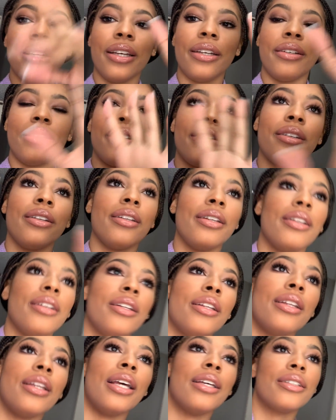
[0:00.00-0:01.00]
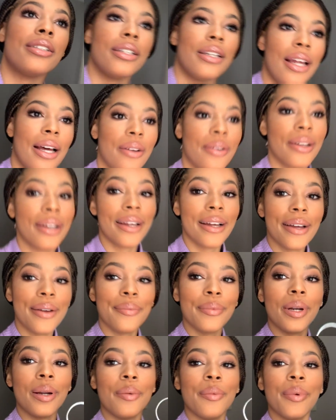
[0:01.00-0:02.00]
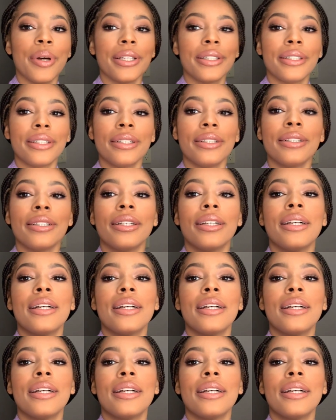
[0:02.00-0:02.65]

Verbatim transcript: like less than I'm about to,